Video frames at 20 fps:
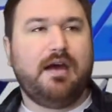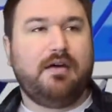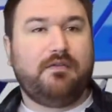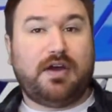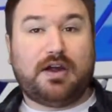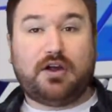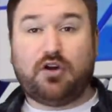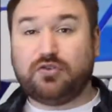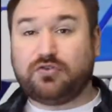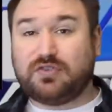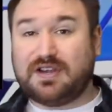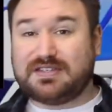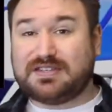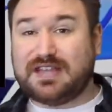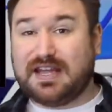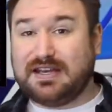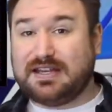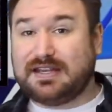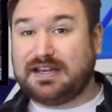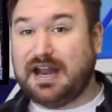that contract
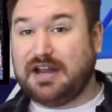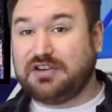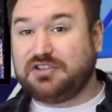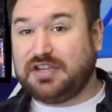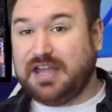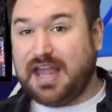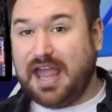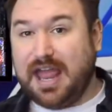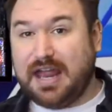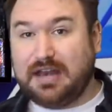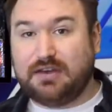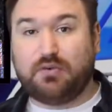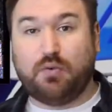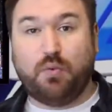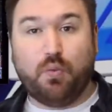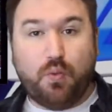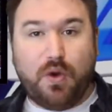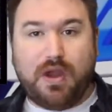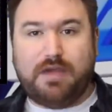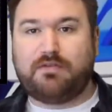signing can actually end
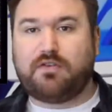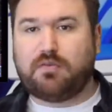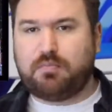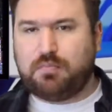with